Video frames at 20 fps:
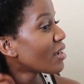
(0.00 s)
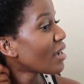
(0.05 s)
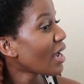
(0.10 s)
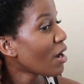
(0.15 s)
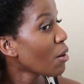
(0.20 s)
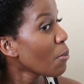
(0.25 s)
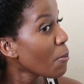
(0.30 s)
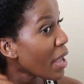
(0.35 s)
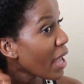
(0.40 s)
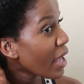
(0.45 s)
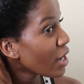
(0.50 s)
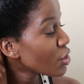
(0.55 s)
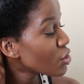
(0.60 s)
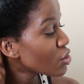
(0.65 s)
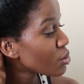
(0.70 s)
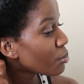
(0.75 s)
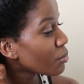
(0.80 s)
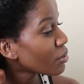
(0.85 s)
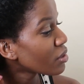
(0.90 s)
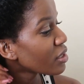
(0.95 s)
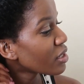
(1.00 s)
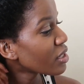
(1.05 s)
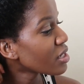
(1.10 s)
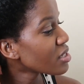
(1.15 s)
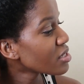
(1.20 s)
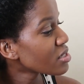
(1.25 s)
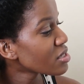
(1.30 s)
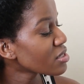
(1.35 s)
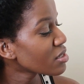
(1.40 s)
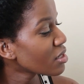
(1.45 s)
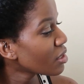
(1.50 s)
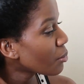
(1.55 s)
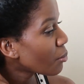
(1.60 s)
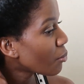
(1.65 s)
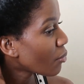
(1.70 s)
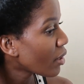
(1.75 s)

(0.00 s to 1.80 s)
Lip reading: how manageable it is, it's gonna